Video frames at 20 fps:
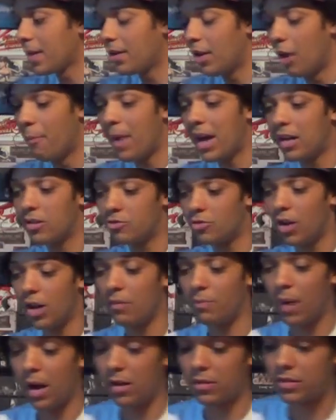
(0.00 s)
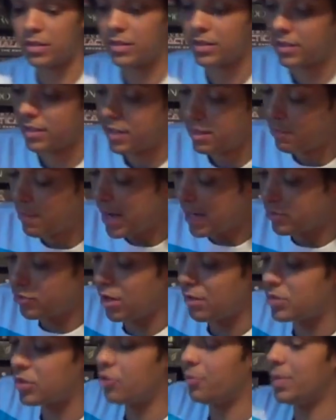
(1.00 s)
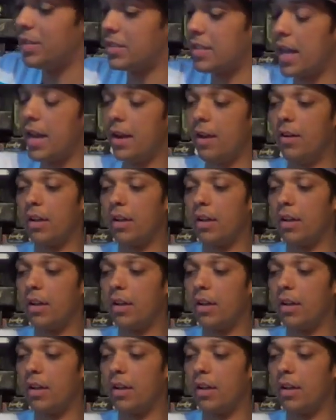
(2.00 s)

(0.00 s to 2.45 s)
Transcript: Yeah, Mega Drive, Ma, Mega Drive, Super Nintendo.